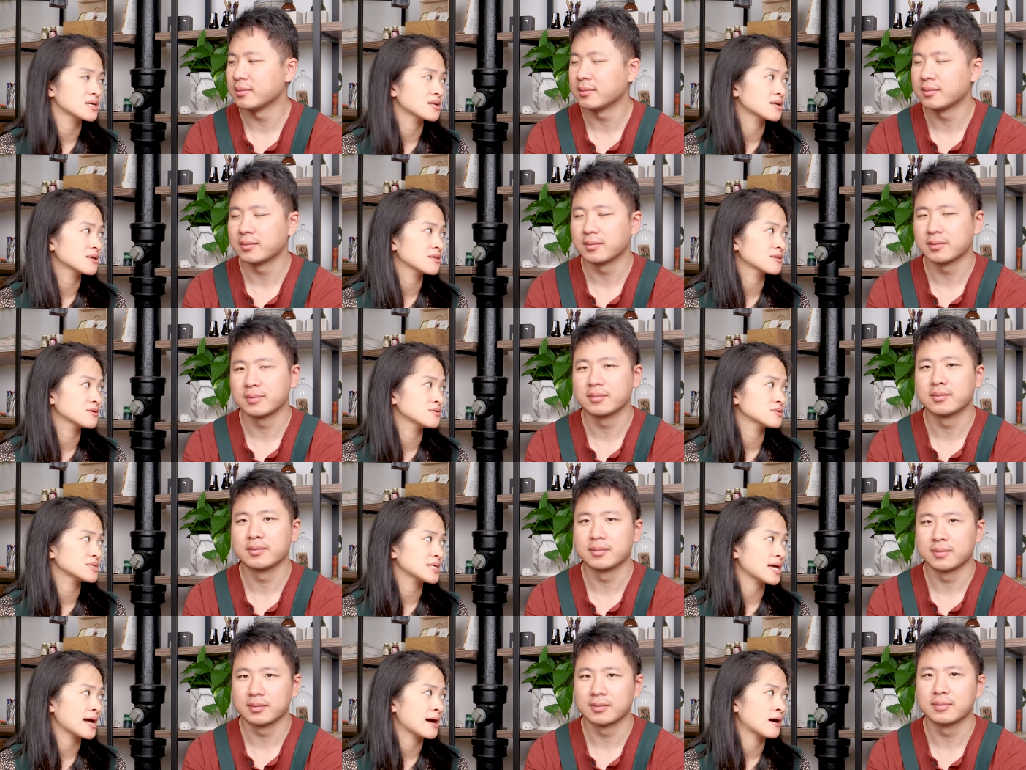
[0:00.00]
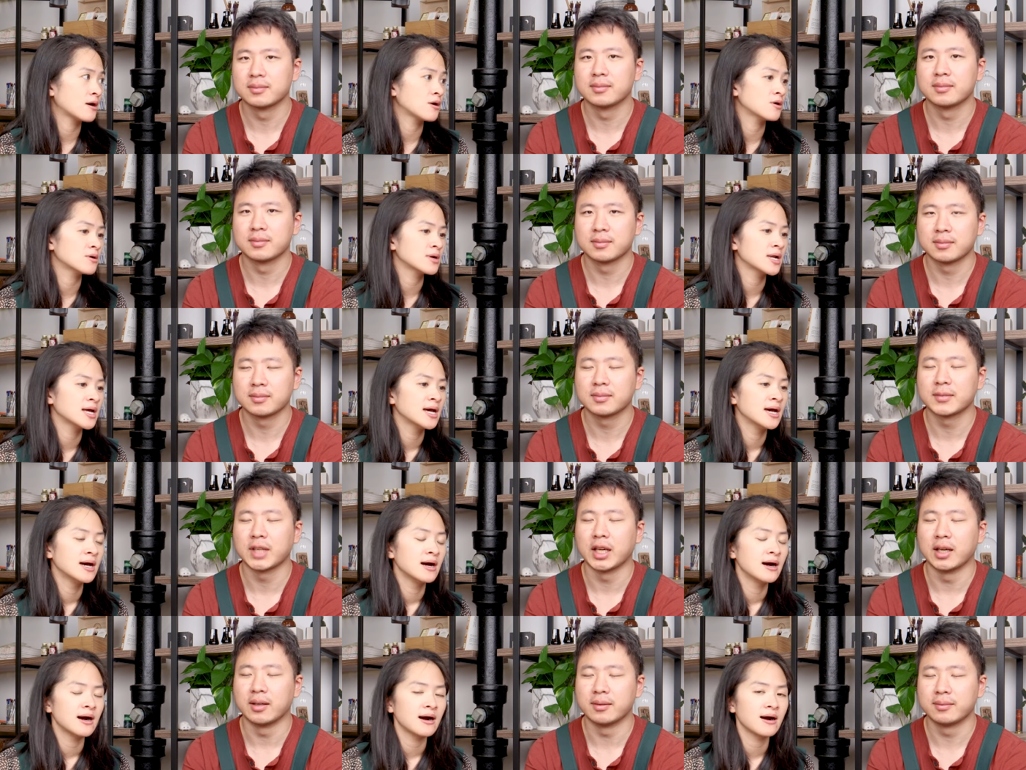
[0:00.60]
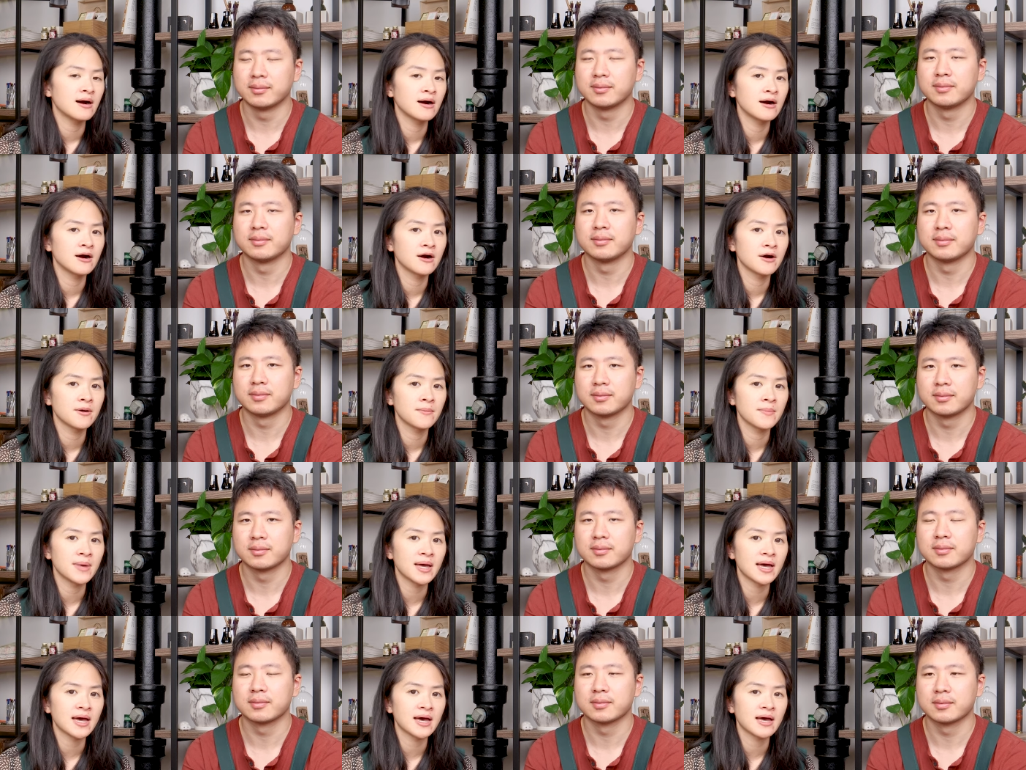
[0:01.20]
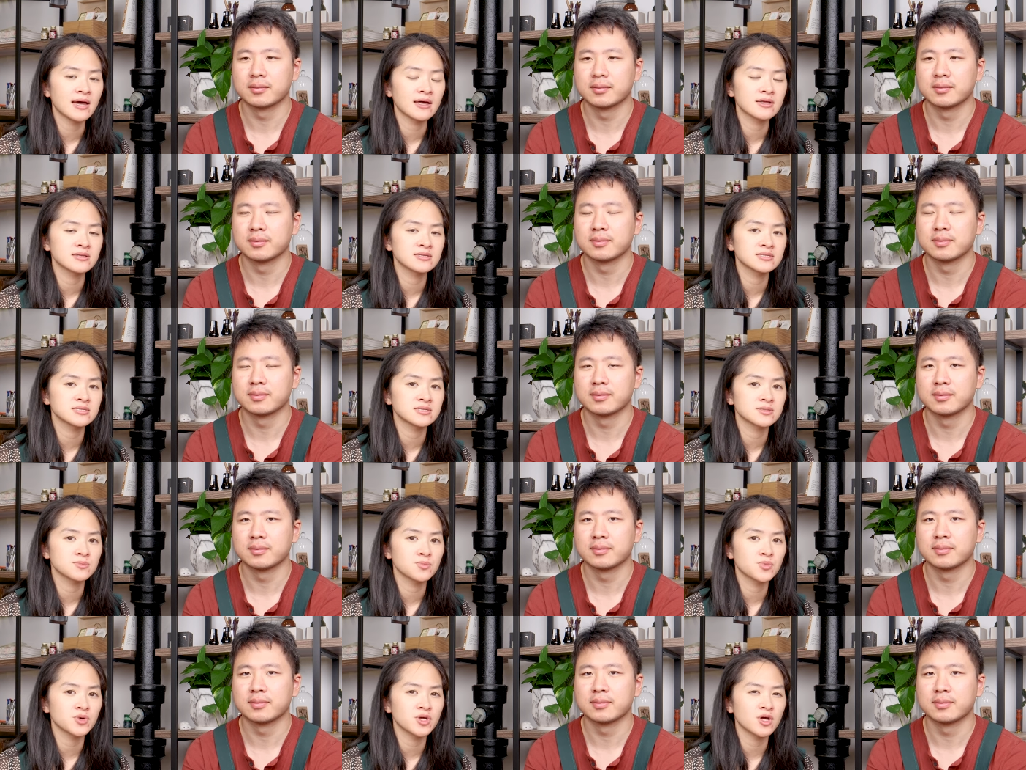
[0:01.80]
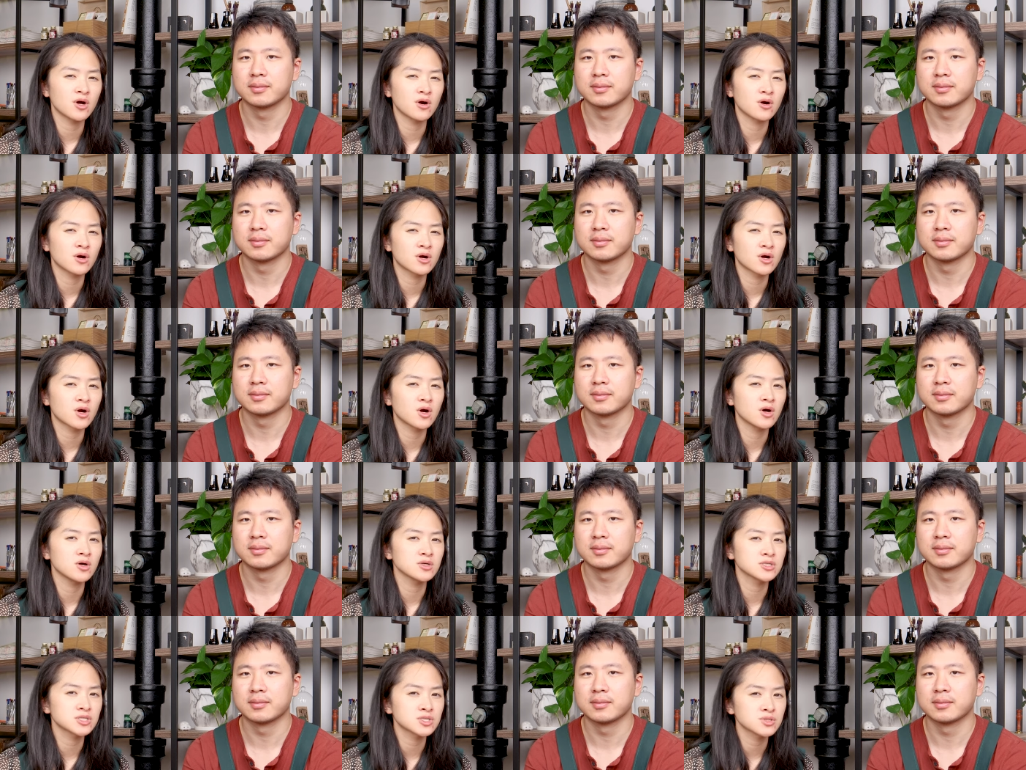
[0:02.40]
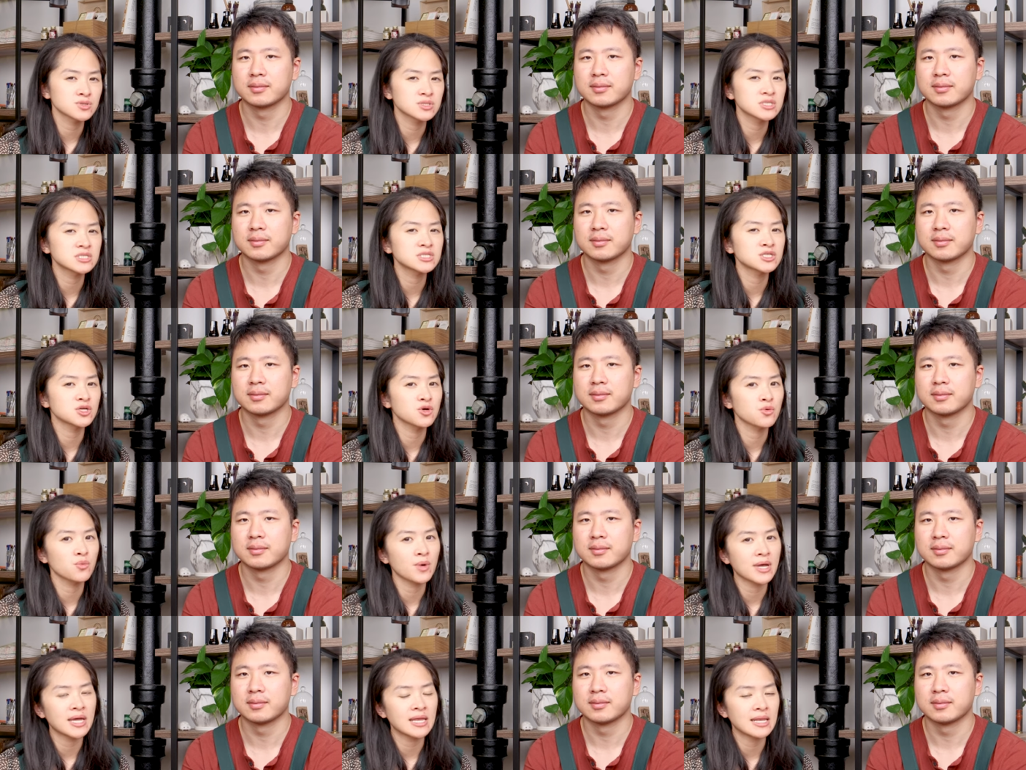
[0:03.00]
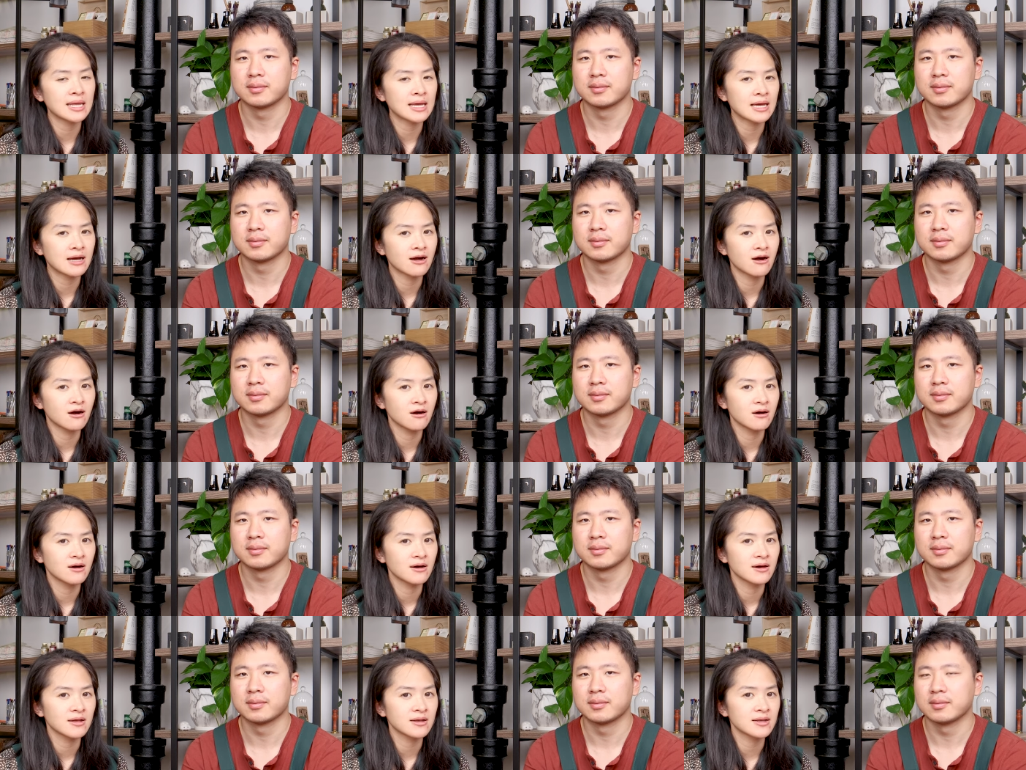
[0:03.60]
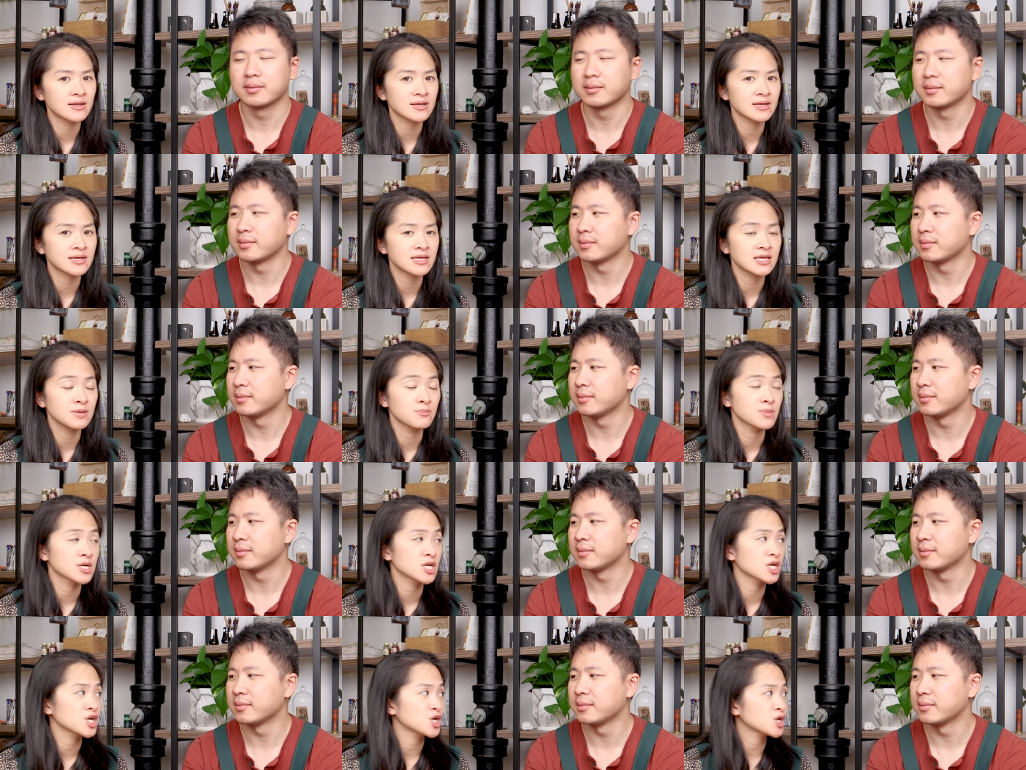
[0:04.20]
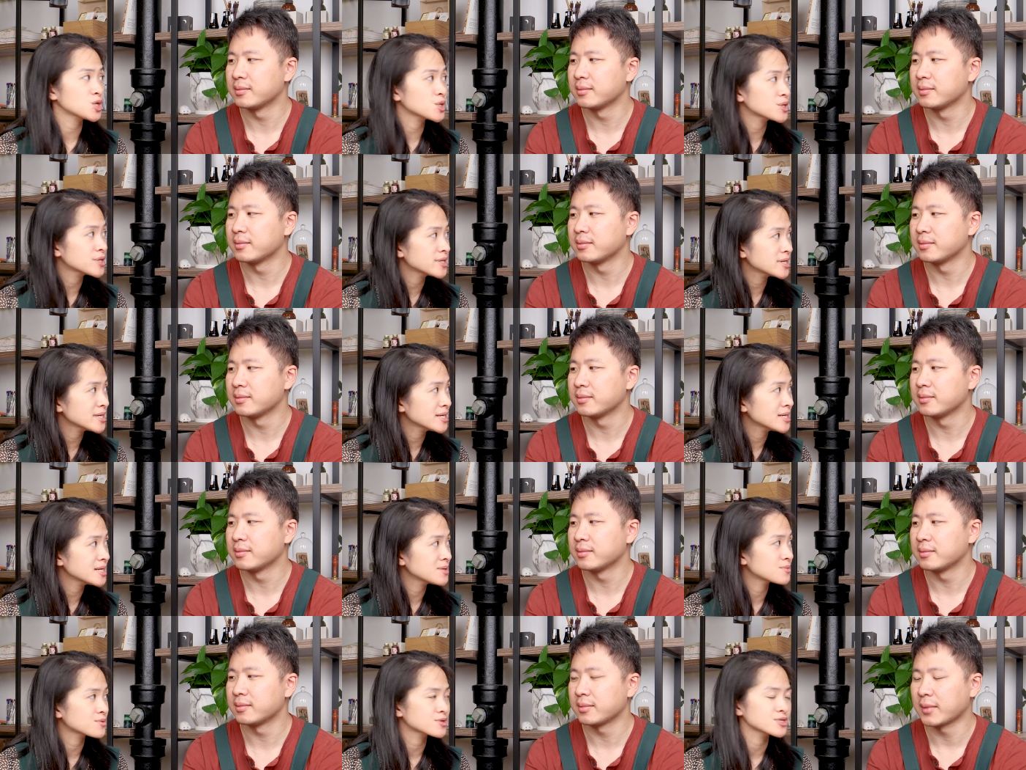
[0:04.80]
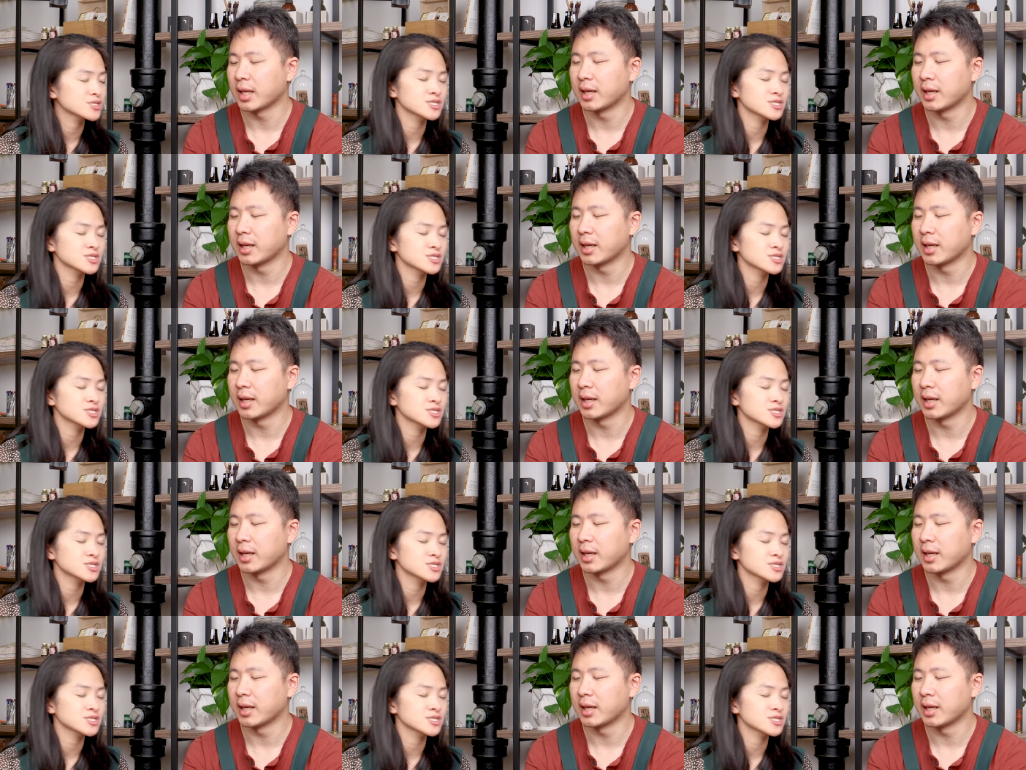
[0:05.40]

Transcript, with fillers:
Speaker 1: sending those out. Yeah. Um, and we are also still waiting on He and we're yeah.